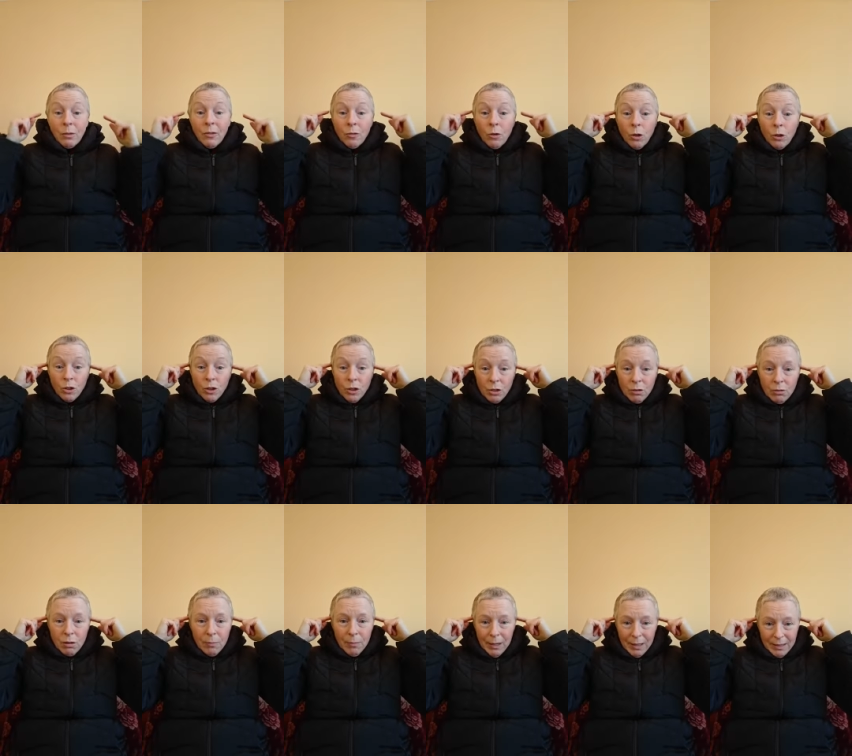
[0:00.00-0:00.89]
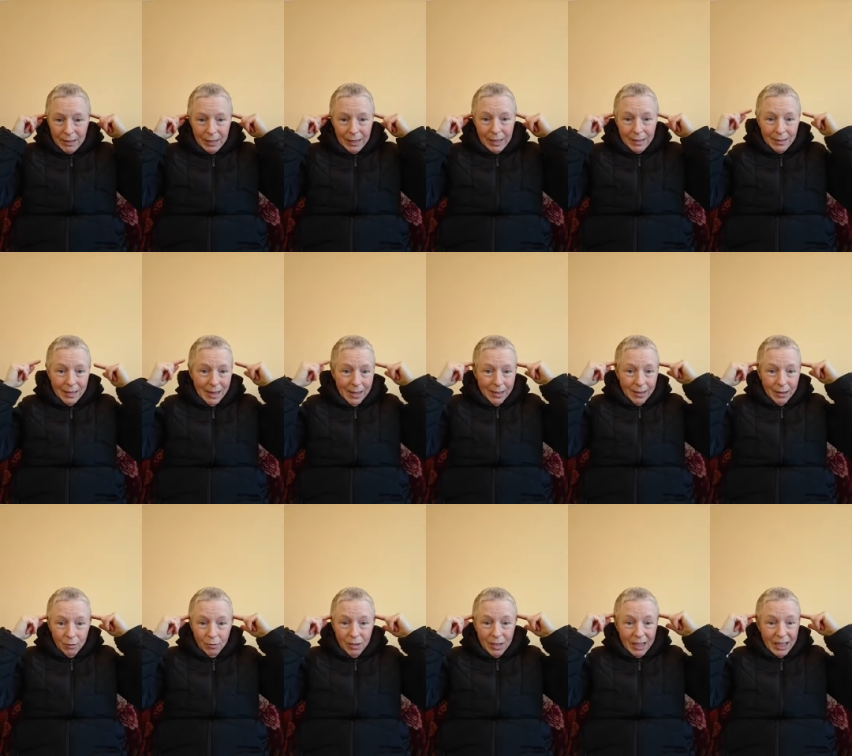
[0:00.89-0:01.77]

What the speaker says: We've got two amygdala, and they're